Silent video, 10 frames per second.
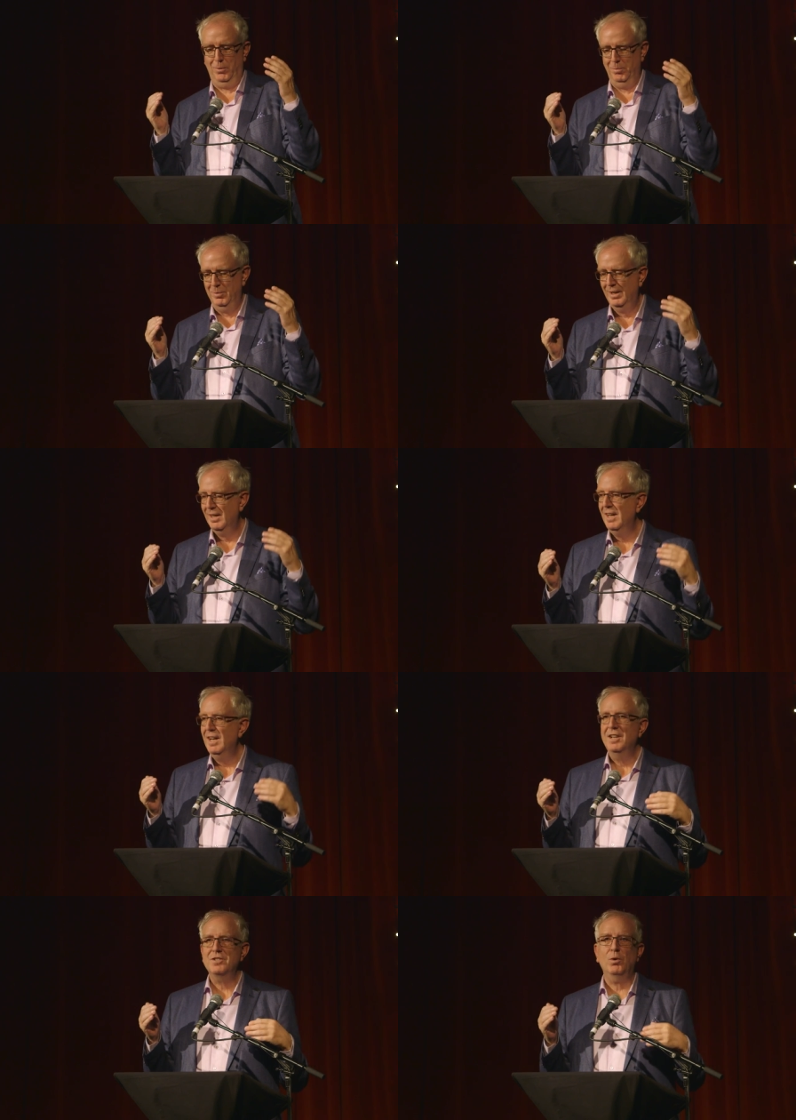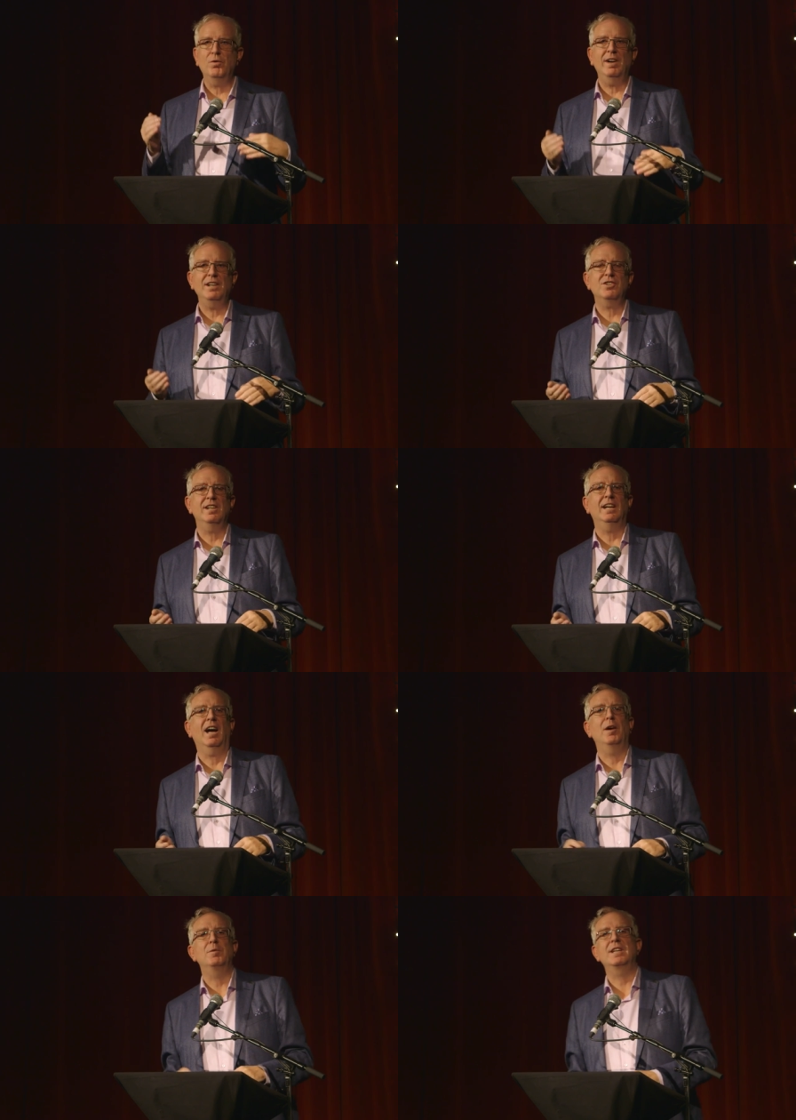home. So eventually,
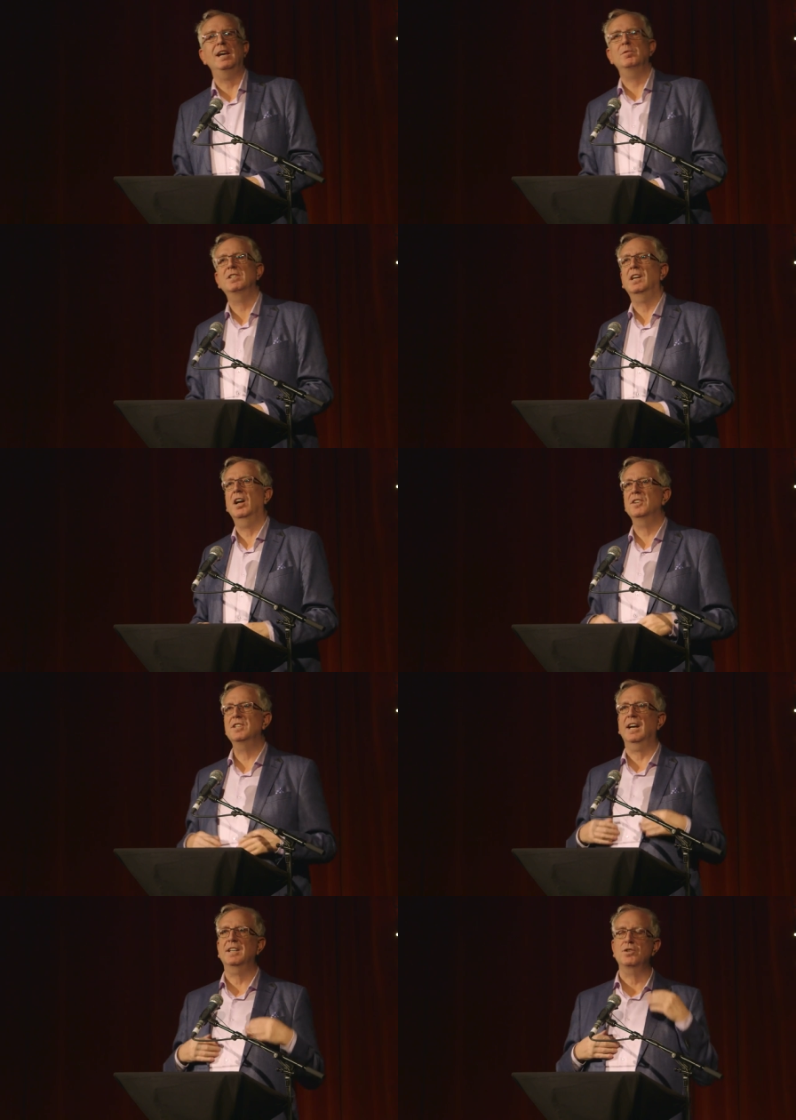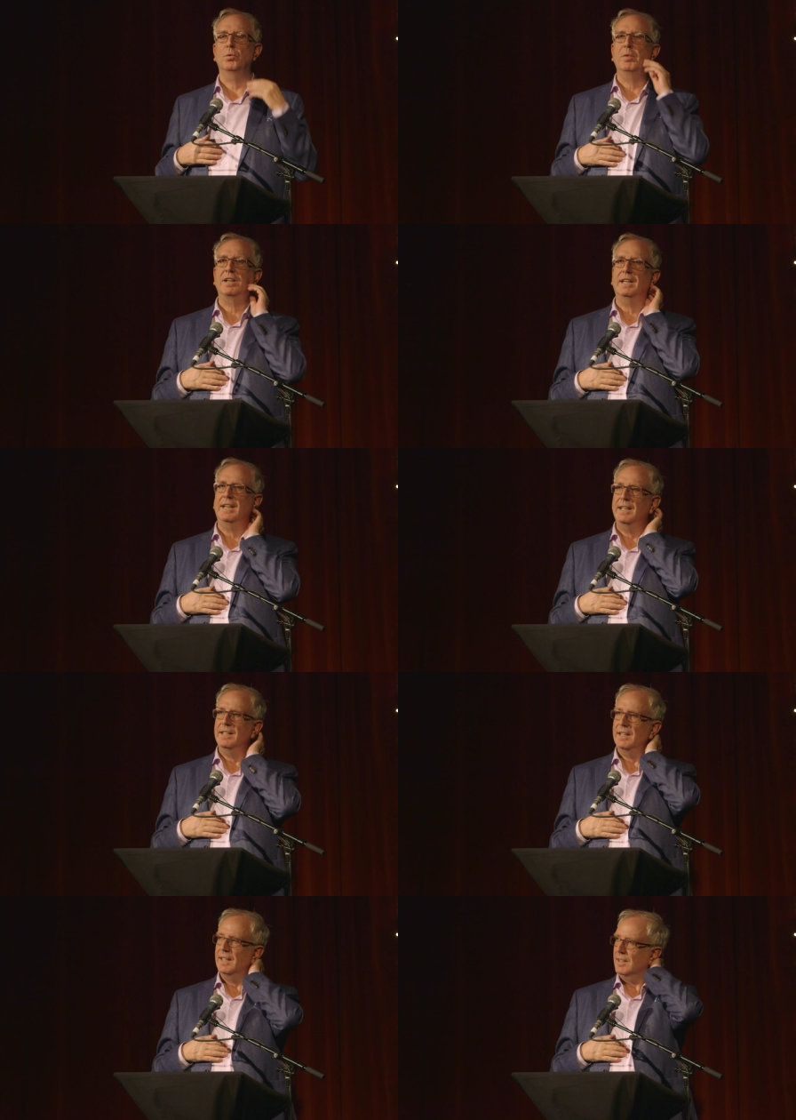I was able to contact somebody
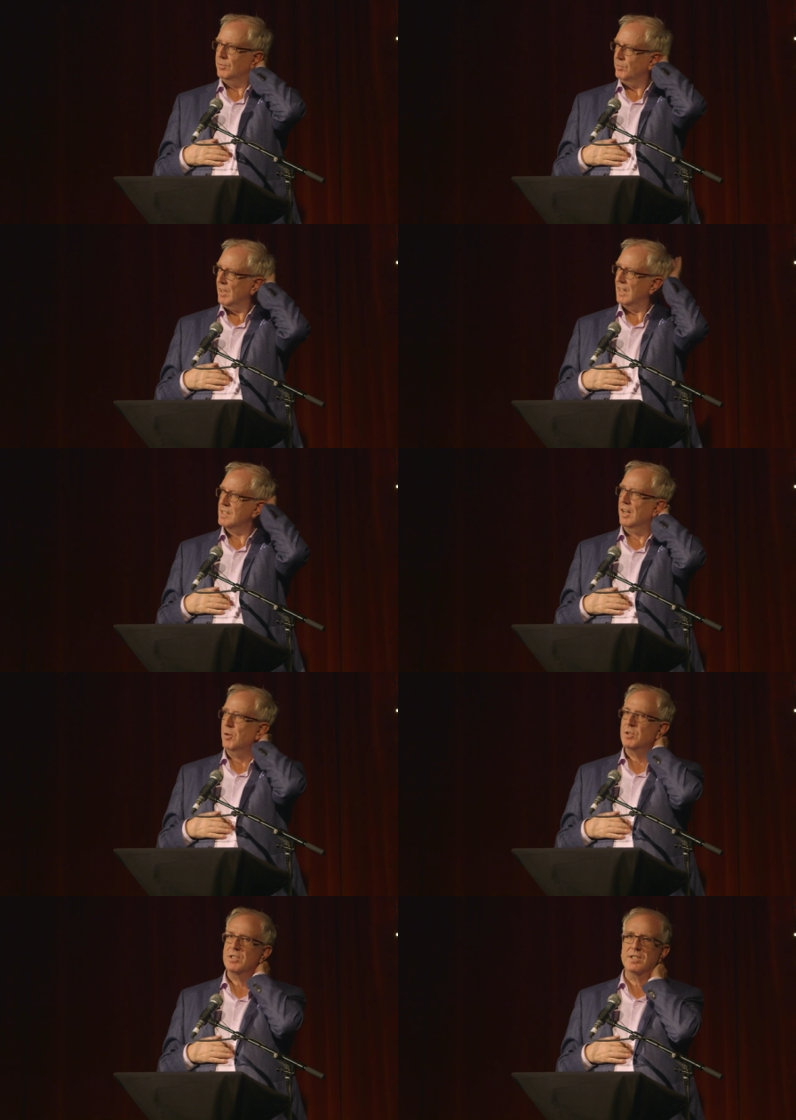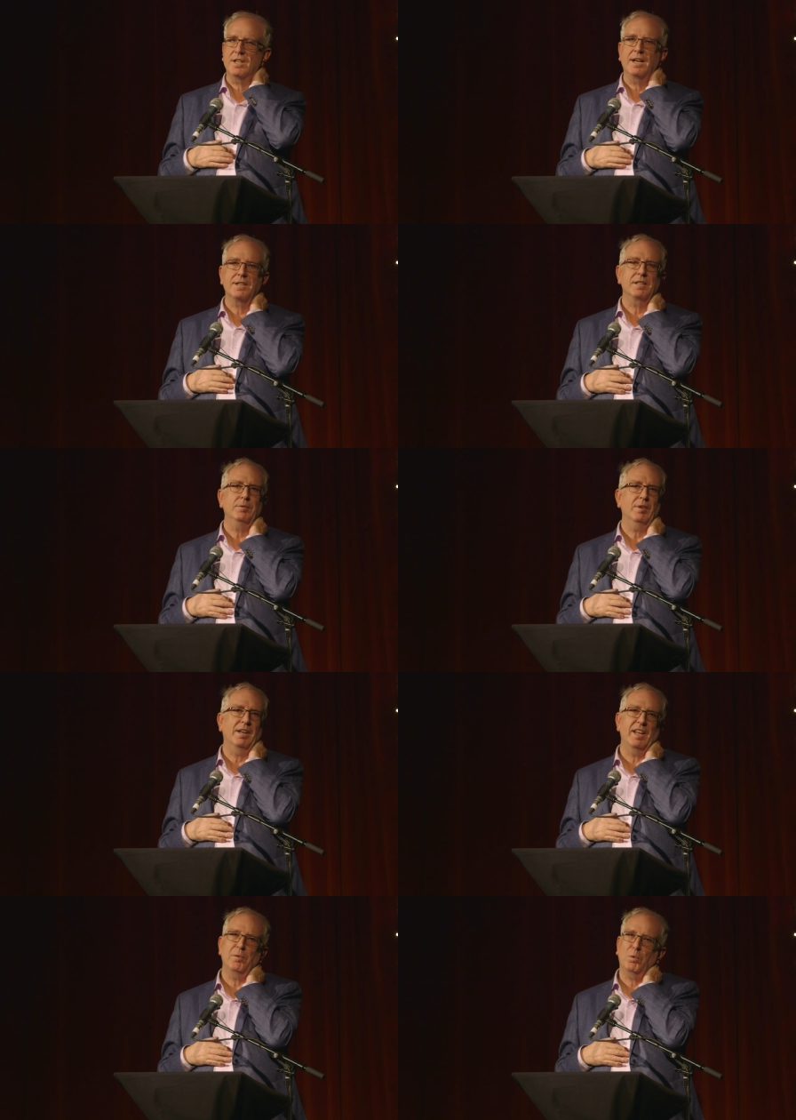in the Alzheimer's Society,
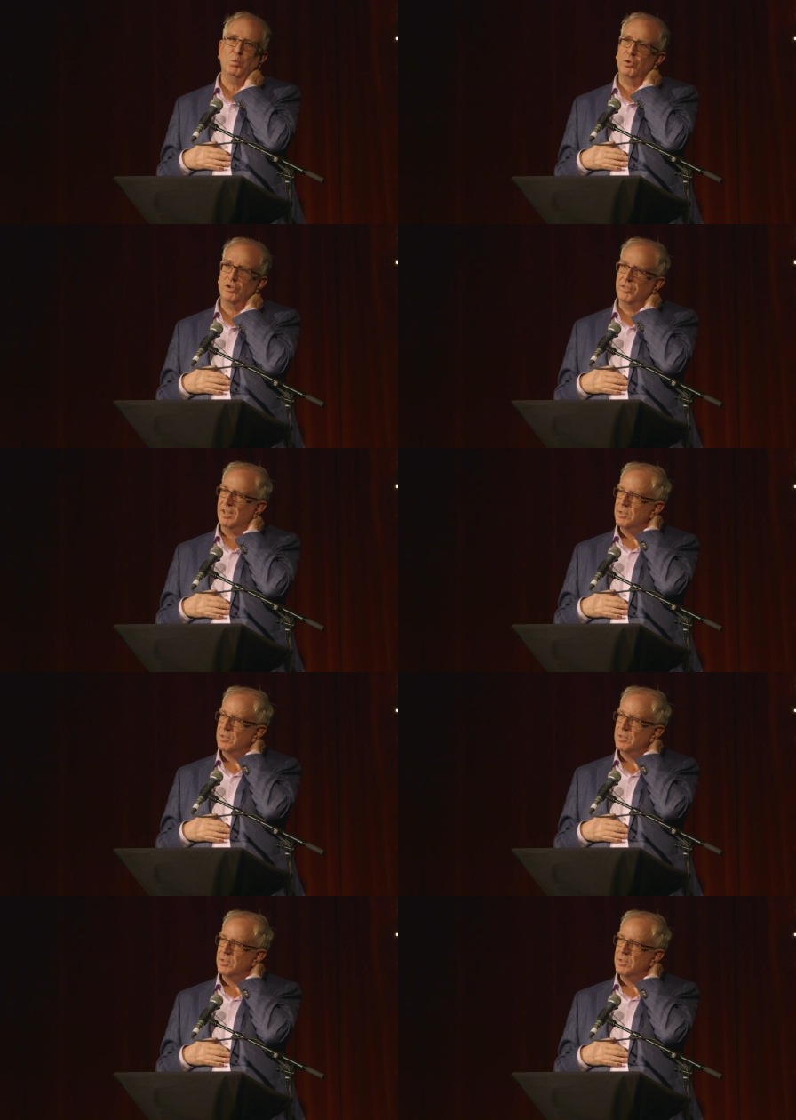and they were wonderful.